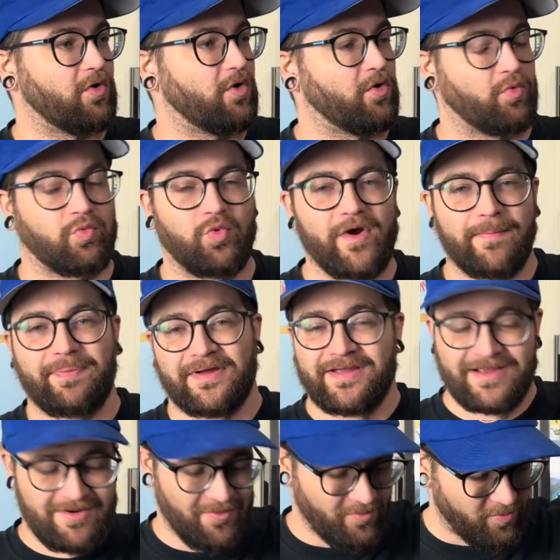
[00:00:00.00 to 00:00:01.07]
a rip
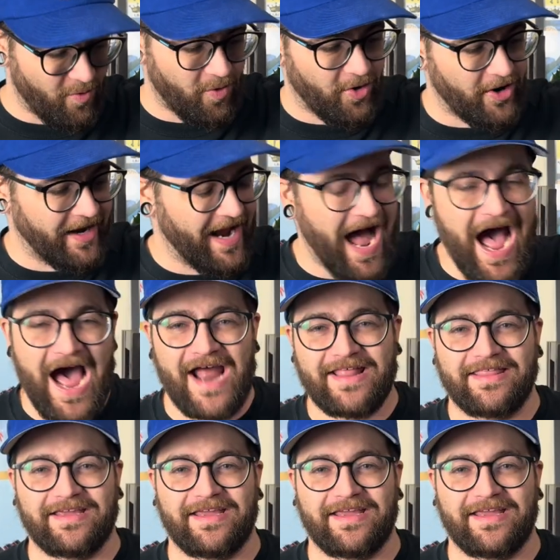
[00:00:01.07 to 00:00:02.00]
roaring out of the